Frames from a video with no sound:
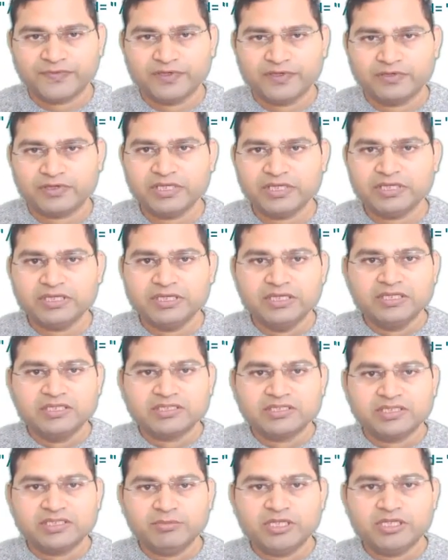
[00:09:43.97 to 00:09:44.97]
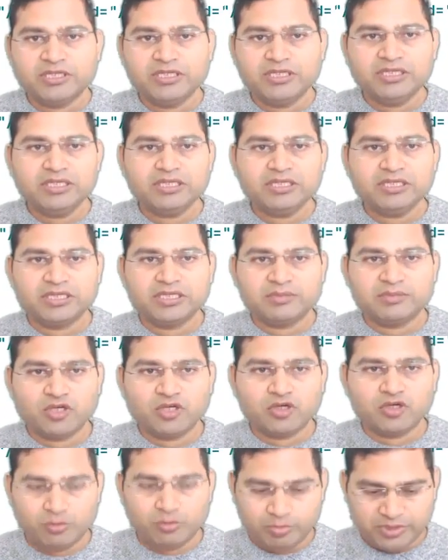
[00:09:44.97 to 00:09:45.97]
Okay, Similarly, let me
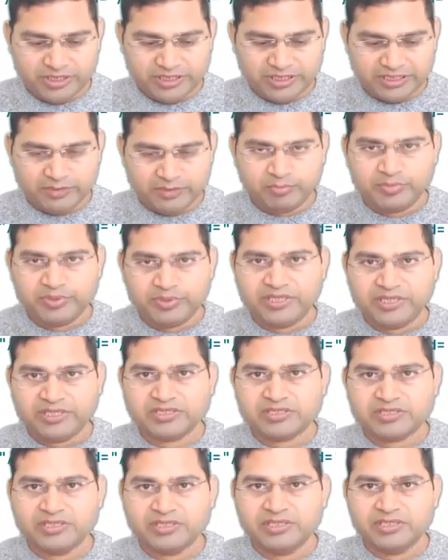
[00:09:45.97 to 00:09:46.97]
copy and paste